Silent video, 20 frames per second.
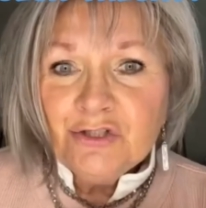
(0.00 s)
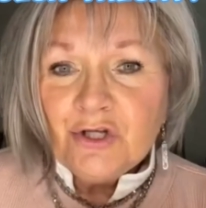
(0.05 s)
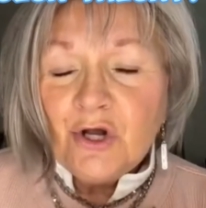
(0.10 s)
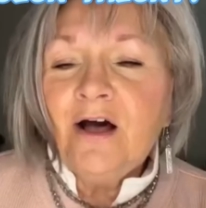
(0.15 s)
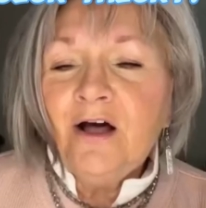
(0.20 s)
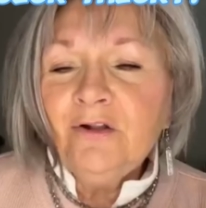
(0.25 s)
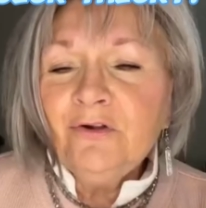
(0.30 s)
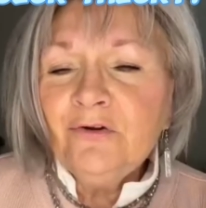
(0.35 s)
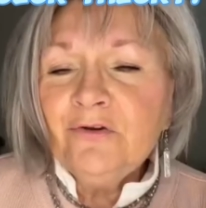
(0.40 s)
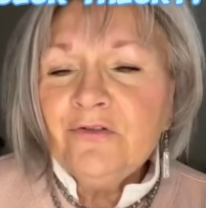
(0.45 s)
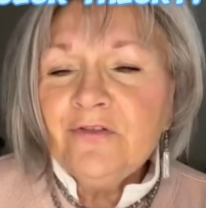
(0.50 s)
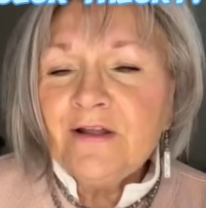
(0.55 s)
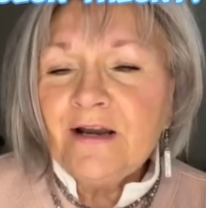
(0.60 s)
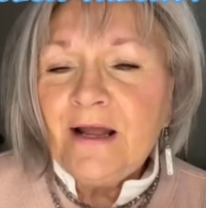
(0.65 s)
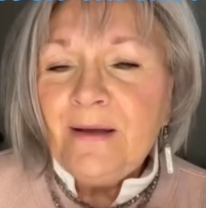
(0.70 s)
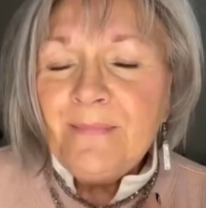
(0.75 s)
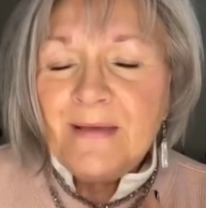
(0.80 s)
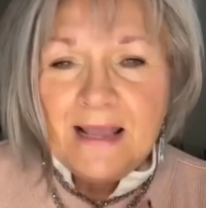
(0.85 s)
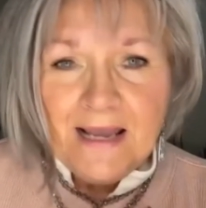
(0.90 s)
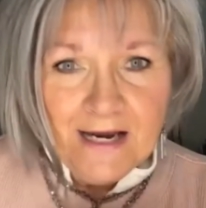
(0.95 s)
The color
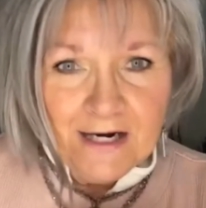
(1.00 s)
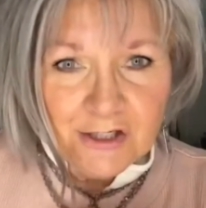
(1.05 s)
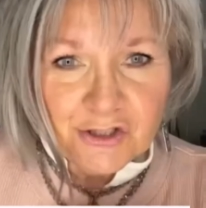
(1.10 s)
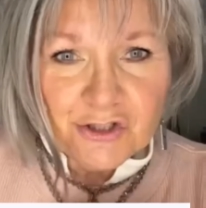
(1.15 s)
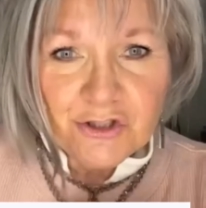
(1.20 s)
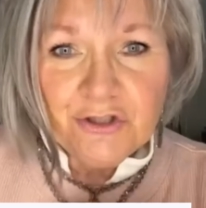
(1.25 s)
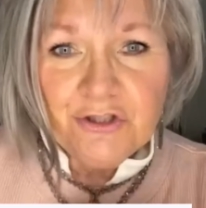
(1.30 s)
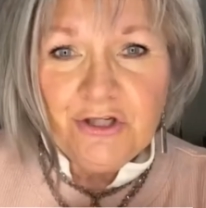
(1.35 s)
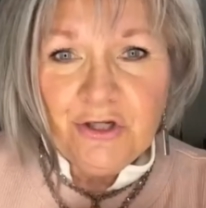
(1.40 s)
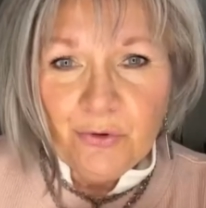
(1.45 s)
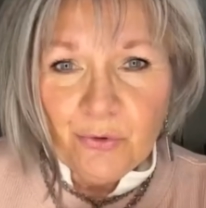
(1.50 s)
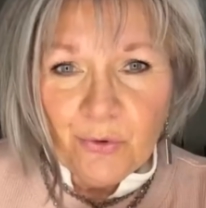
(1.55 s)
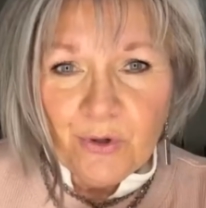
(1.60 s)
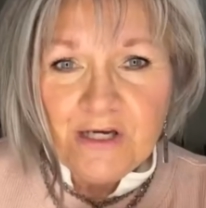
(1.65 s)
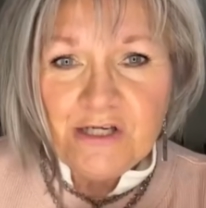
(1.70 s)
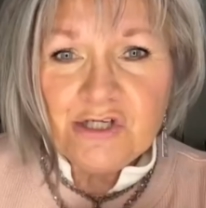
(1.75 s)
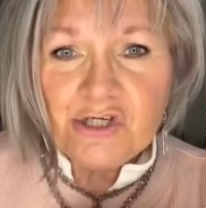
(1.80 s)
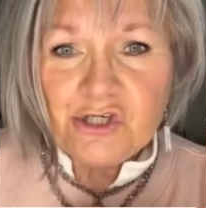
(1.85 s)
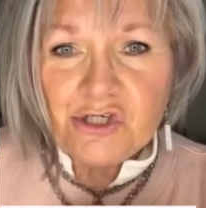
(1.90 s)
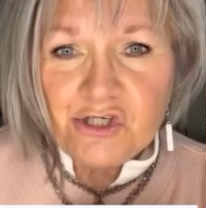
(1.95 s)
that I'm actually
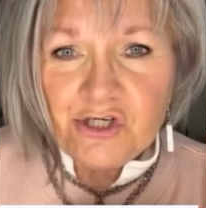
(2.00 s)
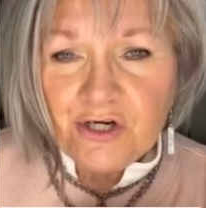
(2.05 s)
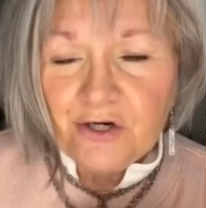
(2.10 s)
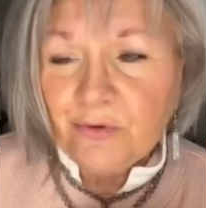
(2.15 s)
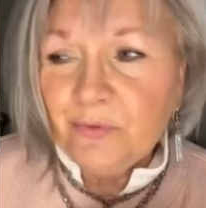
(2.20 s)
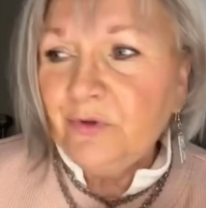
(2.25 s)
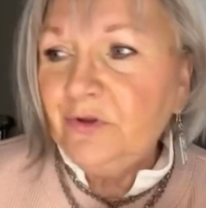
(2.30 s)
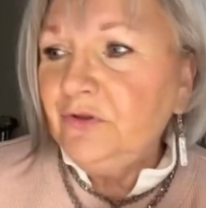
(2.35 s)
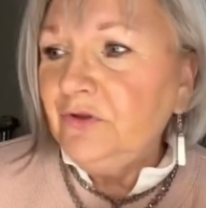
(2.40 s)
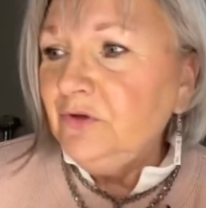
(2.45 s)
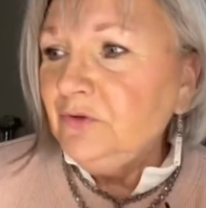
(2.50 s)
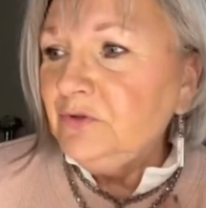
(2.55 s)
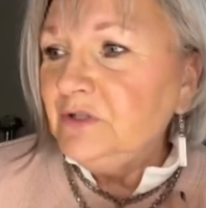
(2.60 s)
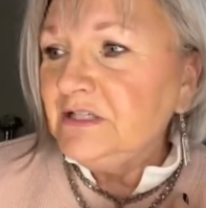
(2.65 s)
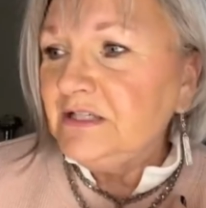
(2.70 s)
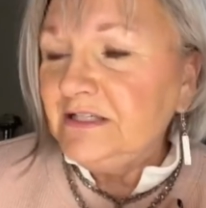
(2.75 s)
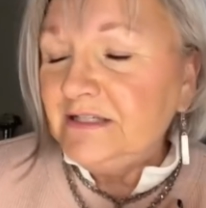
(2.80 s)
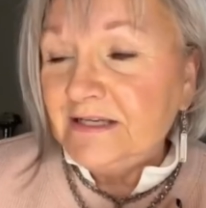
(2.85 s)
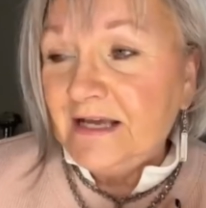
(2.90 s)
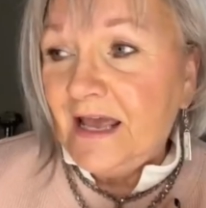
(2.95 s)
going to share with you
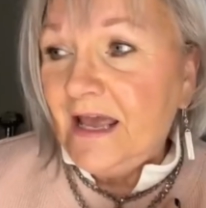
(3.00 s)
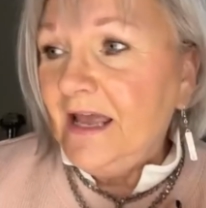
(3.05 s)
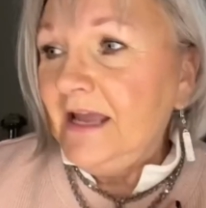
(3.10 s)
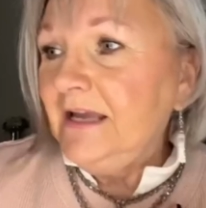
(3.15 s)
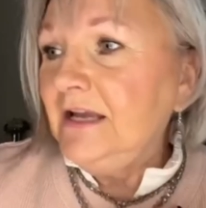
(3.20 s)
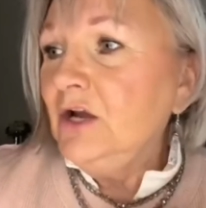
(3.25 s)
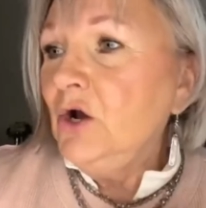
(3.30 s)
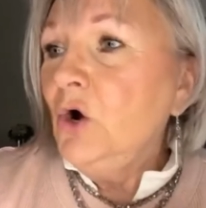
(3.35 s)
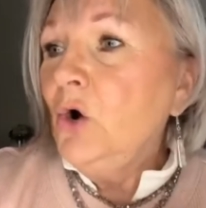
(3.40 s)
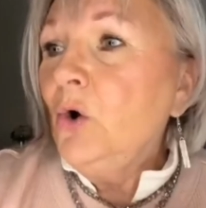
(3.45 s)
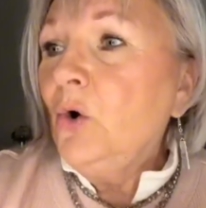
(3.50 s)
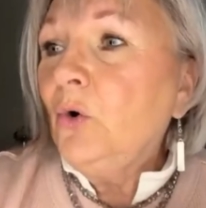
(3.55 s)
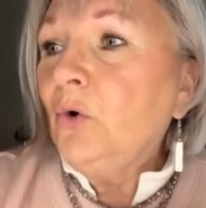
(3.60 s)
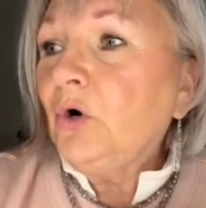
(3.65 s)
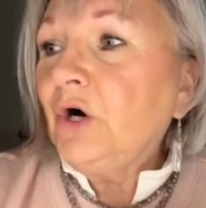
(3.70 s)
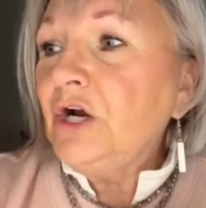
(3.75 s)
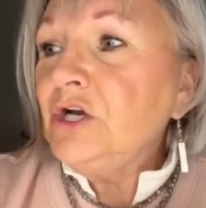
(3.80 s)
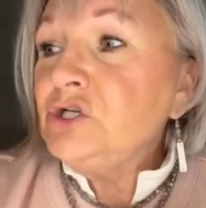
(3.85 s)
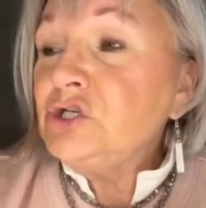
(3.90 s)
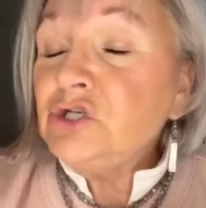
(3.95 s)
today,
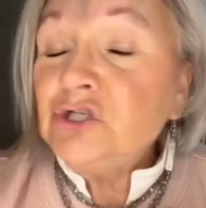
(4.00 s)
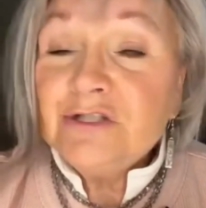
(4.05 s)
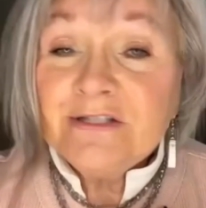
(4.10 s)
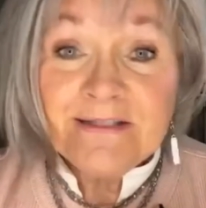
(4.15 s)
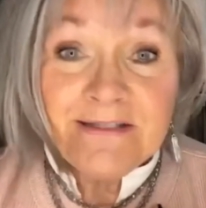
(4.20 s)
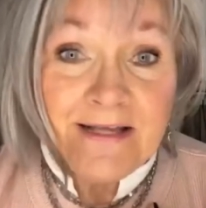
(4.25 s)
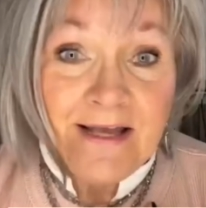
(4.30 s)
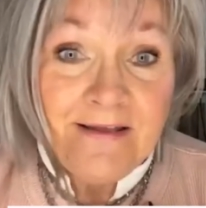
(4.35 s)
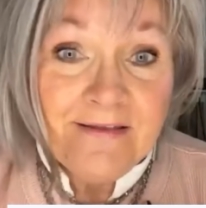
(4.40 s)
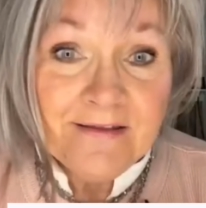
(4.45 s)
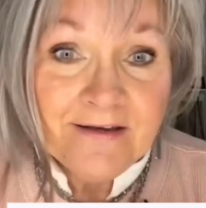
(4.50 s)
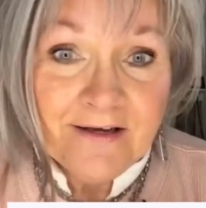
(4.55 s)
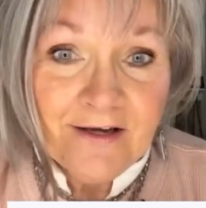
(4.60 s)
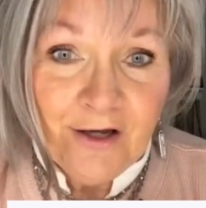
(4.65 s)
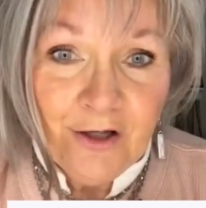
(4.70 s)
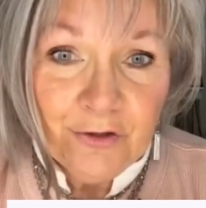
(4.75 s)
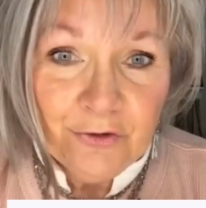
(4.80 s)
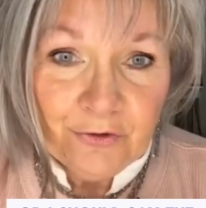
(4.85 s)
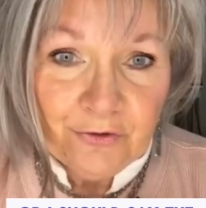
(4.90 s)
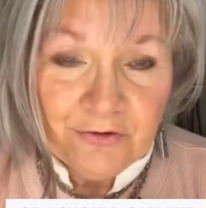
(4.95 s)
or I should say the
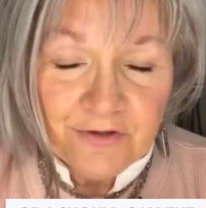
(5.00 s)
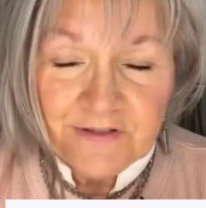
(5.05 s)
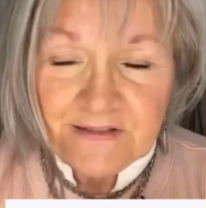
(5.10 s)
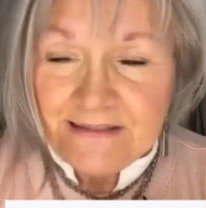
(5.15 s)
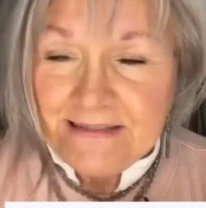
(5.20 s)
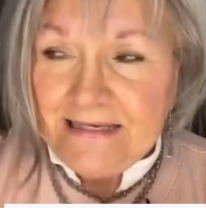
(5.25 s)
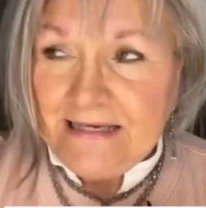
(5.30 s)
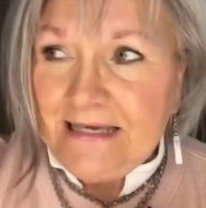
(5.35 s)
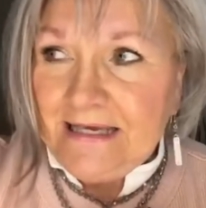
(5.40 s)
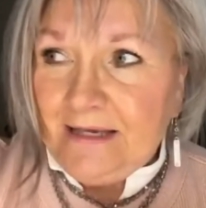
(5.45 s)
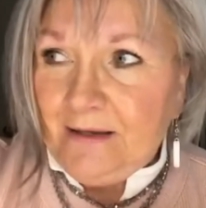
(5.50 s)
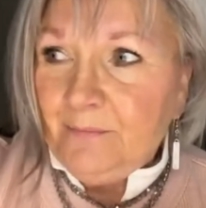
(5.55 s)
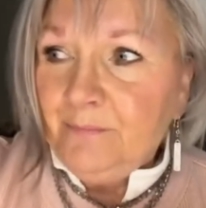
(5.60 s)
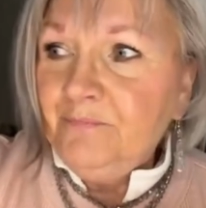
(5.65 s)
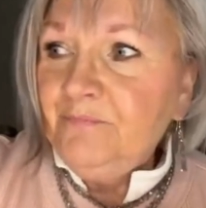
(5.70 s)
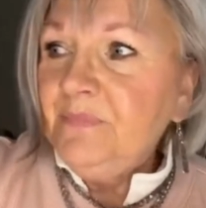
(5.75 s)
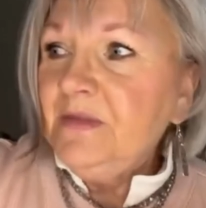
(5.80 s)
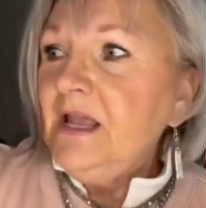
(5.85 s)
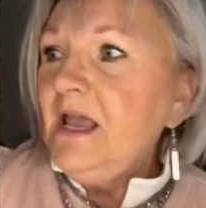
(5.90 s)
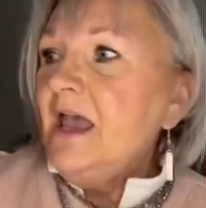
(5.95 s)
color
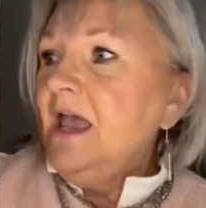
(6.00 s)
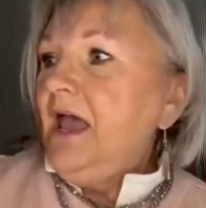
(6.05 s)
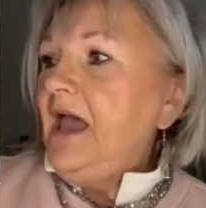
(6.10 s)
scheme,